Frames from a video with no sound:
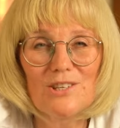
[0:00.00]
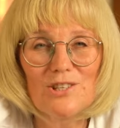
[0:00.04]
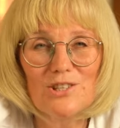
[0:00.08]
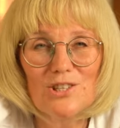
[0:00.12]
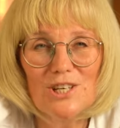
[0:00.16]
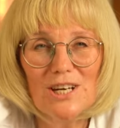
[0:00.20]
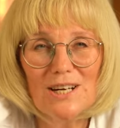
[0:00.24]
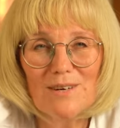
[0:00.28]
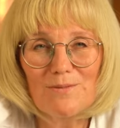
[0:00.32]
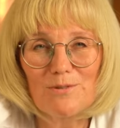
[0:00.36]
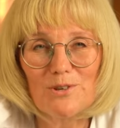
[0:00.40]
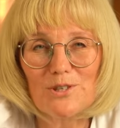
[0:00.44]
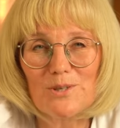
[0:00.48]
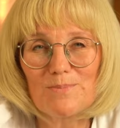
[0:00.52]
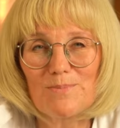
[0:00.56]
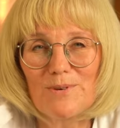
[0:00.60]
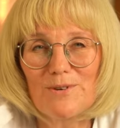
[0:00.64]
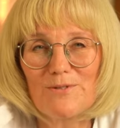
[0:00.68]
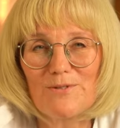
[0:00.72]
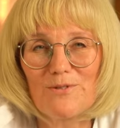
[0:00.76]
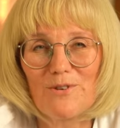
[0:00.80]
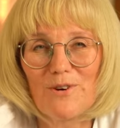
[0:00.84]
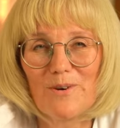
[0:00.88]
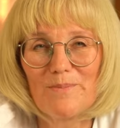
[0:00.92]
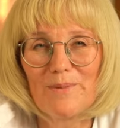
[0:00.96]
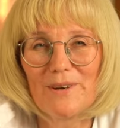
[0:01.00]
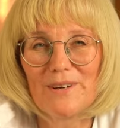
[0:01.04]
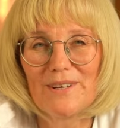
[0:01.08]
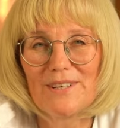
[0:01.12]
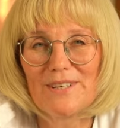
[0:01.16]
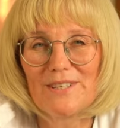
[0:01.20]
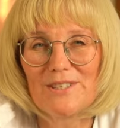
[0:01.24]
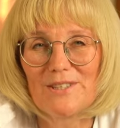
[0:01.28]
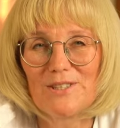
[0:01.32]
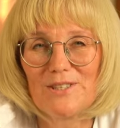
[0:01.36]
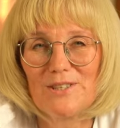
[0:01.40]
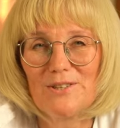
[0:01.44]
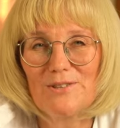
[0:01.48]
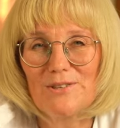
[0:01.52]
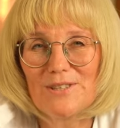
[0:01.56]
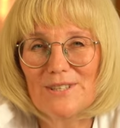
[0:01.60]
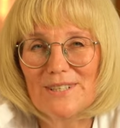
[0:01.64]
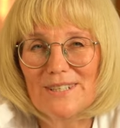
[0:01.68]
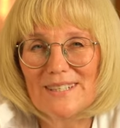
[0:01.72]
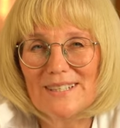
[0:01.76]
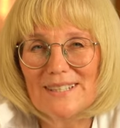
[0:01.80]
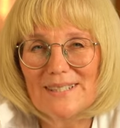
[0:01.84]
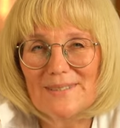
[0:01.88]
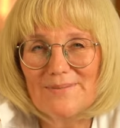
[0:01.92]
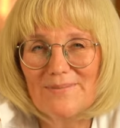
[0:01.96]
Jack was performing his
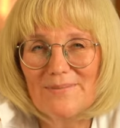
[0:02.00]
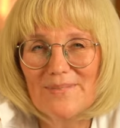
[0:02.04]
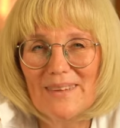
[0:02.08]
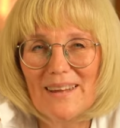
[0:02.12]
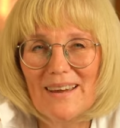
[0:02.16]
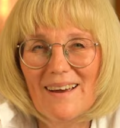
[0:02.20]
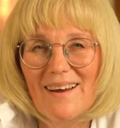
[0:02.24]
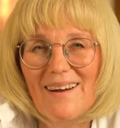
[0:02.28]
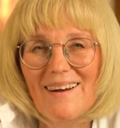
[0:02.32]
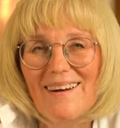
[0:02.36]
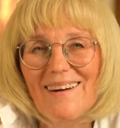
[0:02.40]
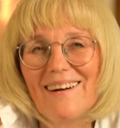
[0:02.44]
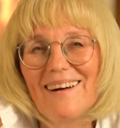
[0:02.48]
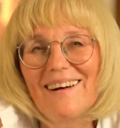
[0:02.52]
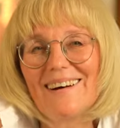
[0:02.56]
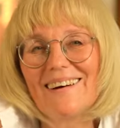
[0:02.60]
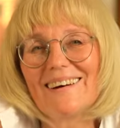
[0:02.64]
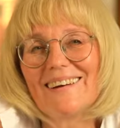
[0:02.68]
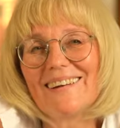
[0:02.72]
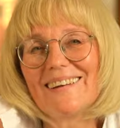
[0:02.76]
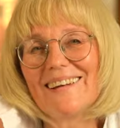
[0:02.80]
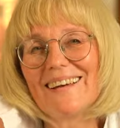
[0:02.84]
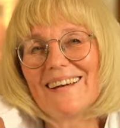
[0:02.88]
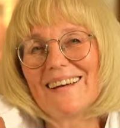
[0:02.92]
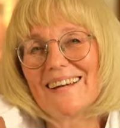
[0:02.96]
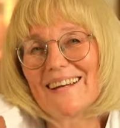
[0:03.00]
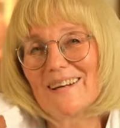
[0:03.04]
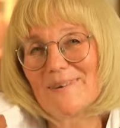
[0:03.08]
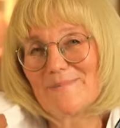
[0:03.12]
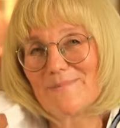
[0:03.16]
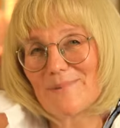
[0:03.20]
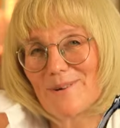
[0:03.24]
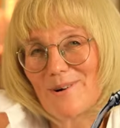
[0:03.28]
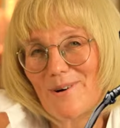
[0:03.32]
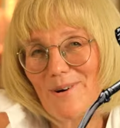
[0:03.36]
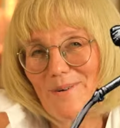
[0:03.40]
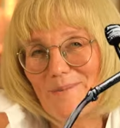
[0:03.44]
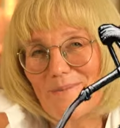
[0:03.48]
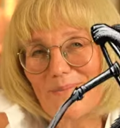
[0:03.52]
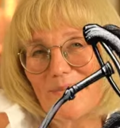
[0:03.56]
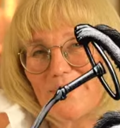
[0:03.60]
duties like a pro,